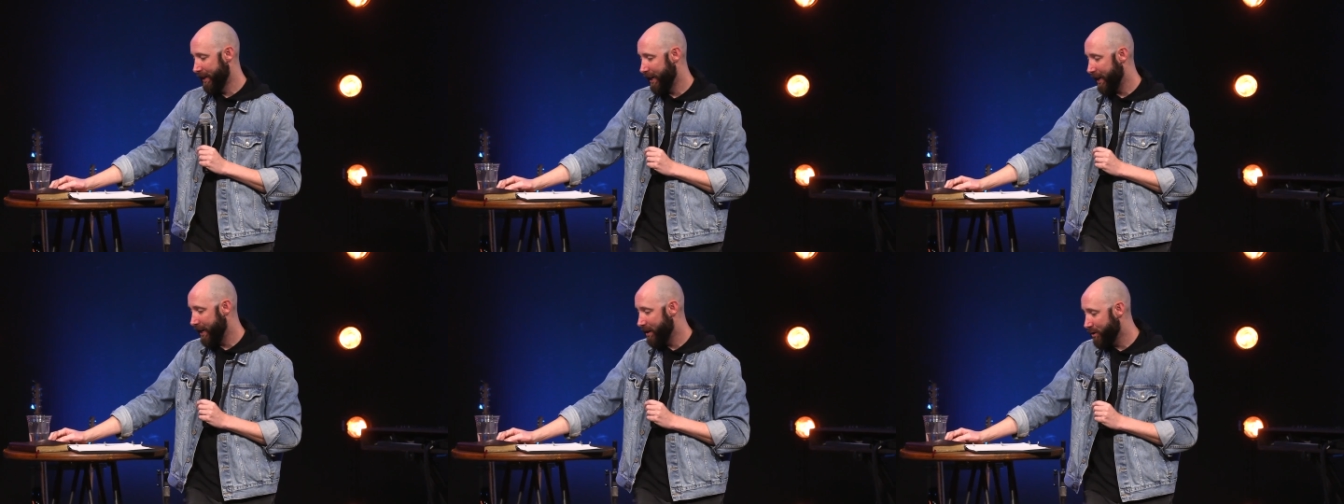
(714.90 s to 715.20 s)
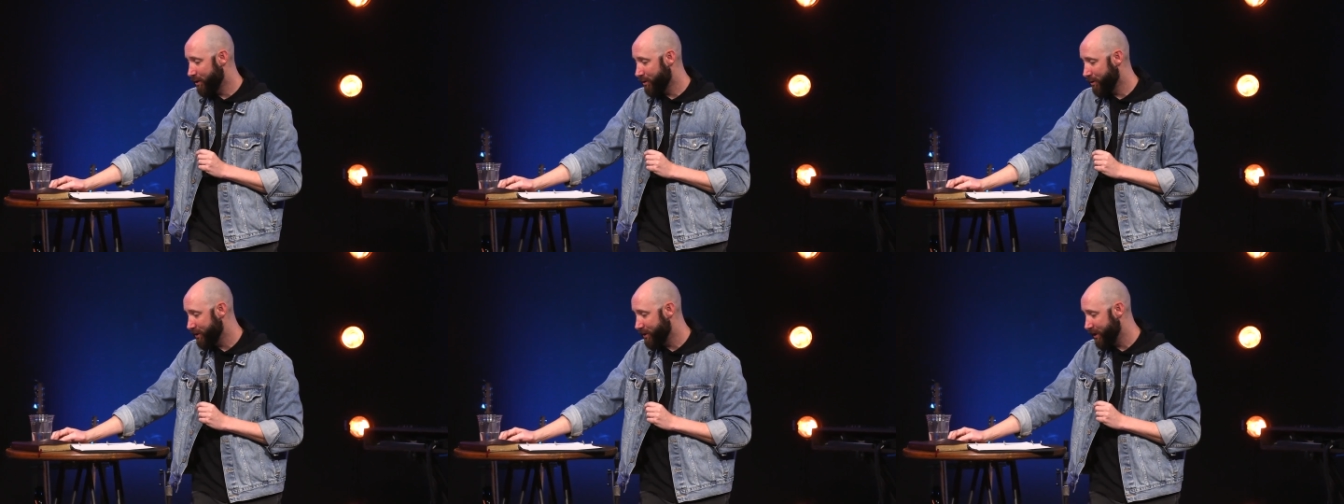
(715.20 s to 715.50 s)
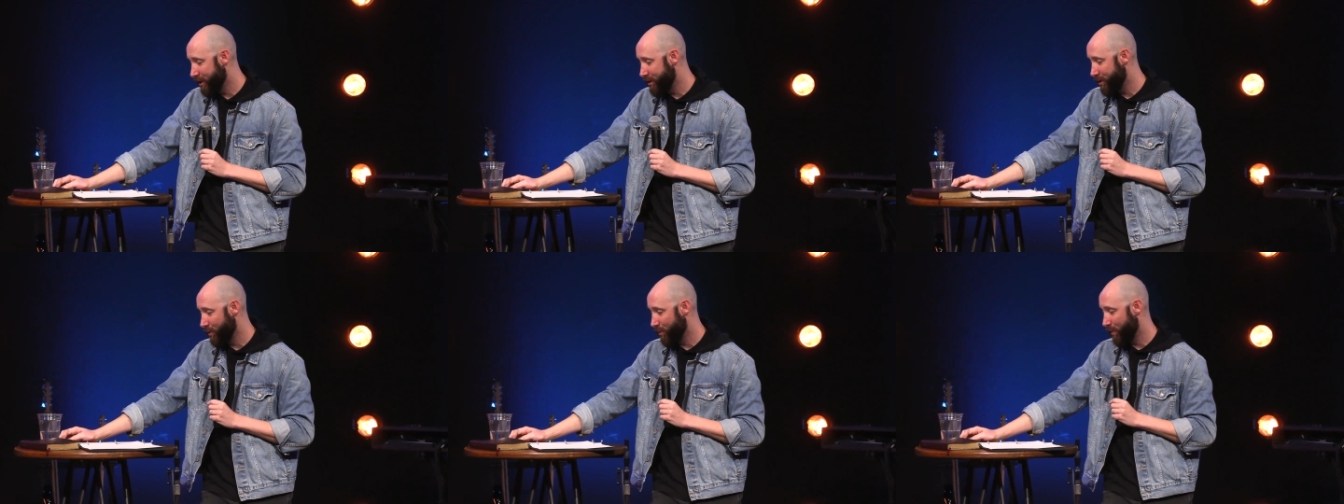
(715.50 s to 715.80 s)
in your
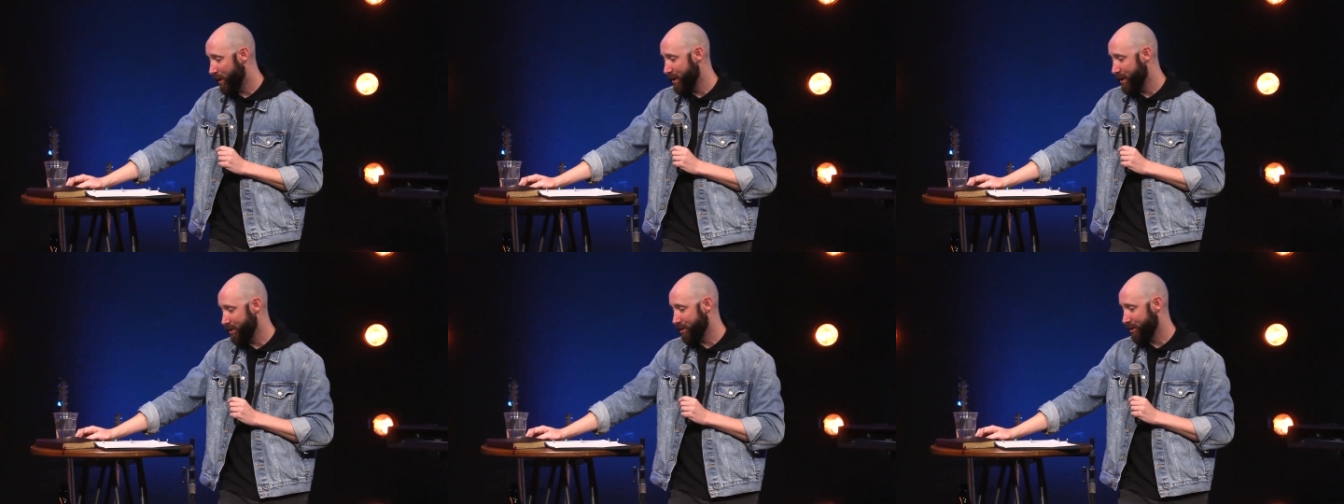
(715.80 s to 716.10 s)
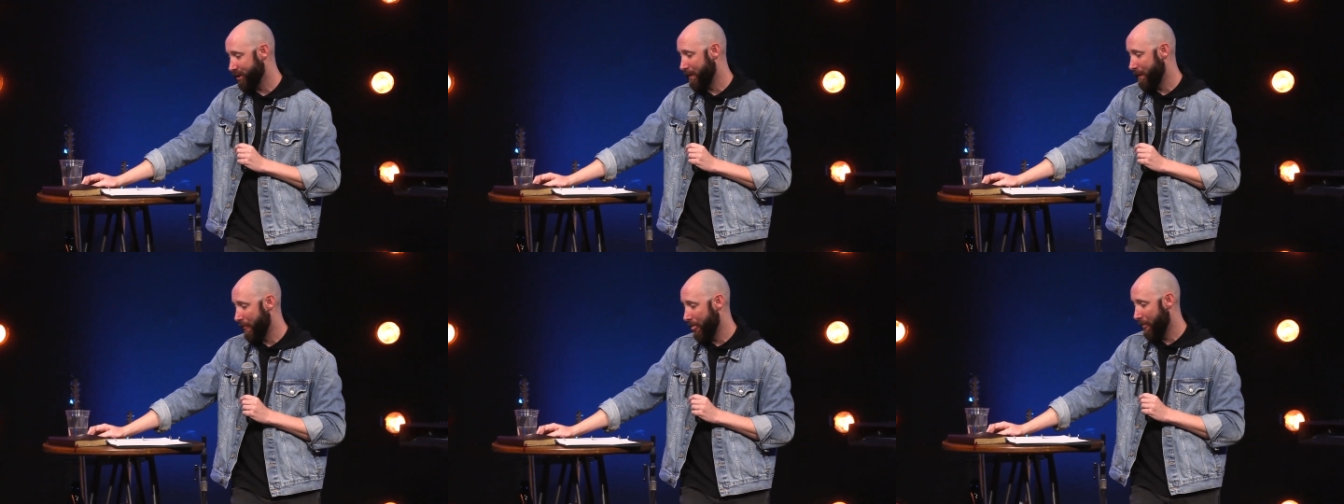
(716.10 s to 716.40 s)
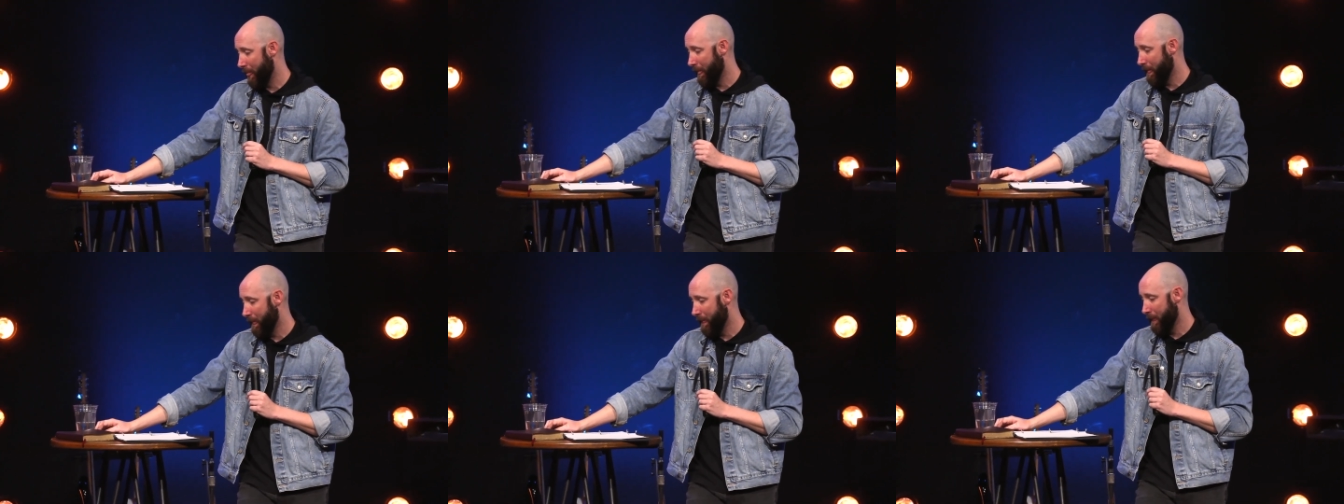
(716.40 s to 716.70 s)
situation.
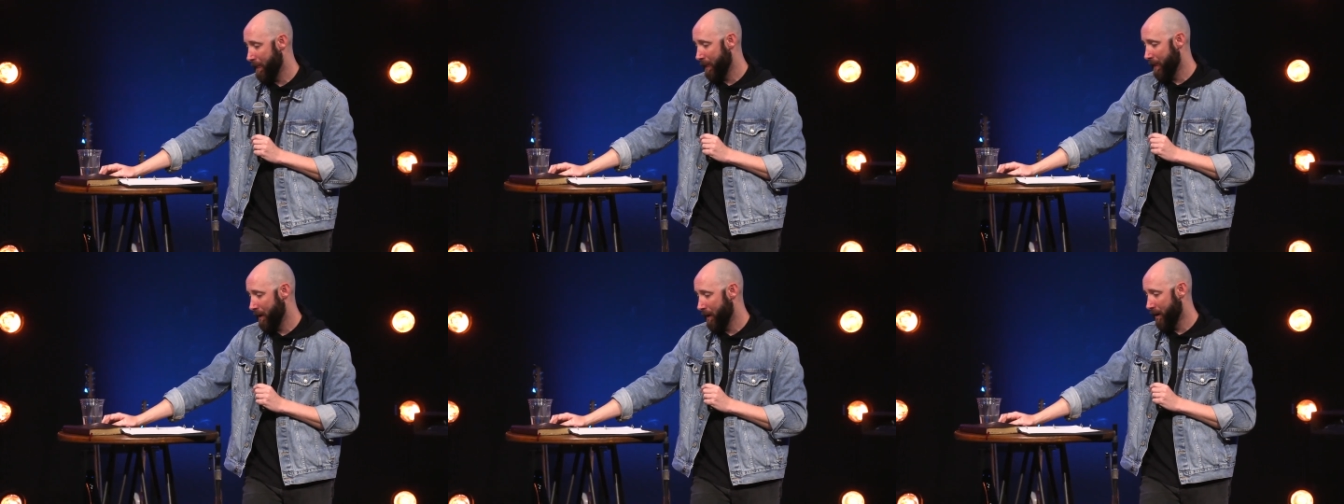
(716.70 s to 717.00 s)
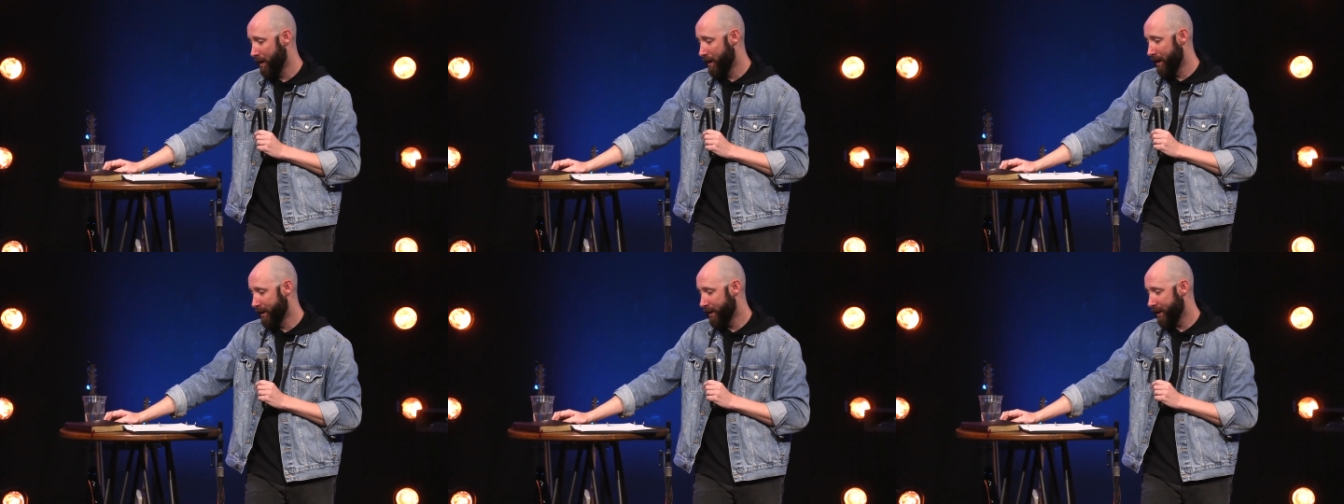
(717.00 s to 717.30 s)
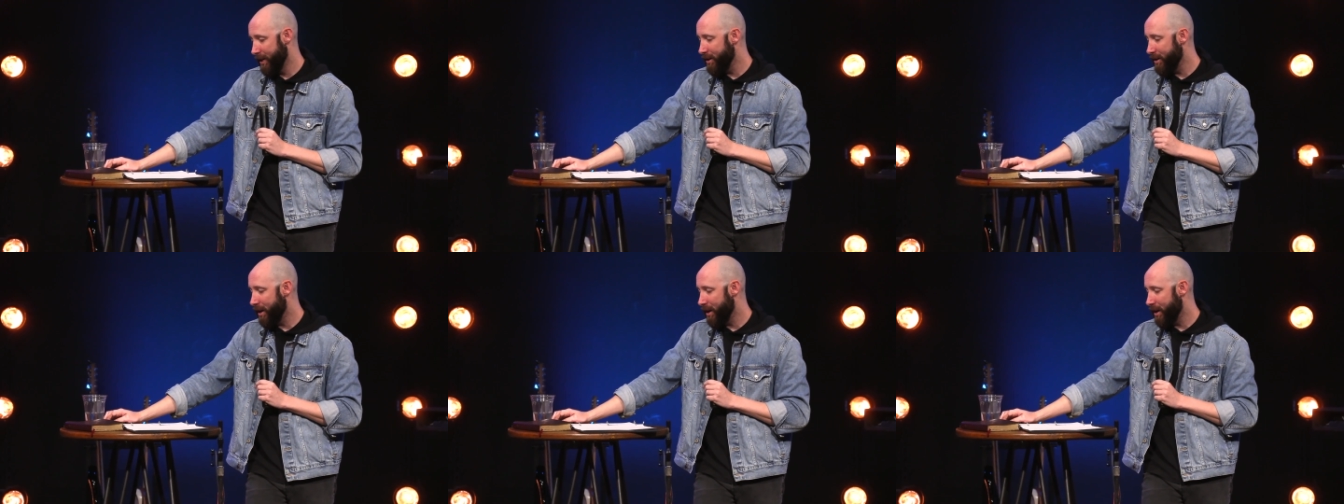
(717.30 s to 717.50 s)
Can,